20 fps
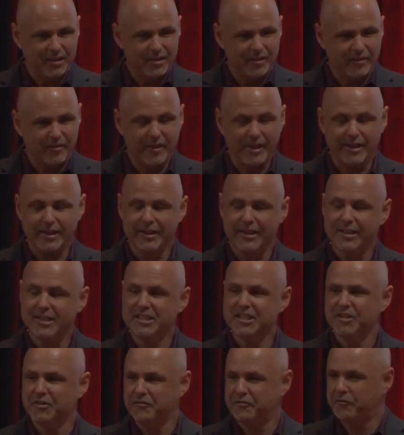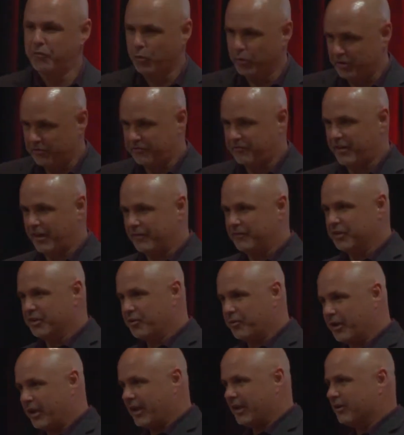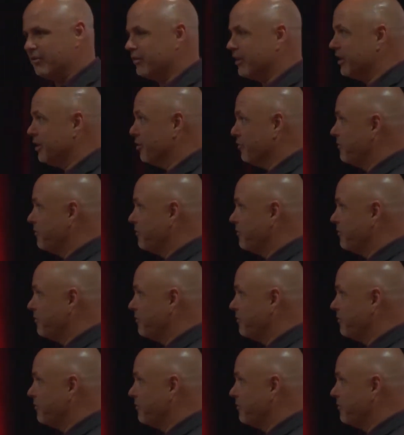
That is the 45-degree angle that your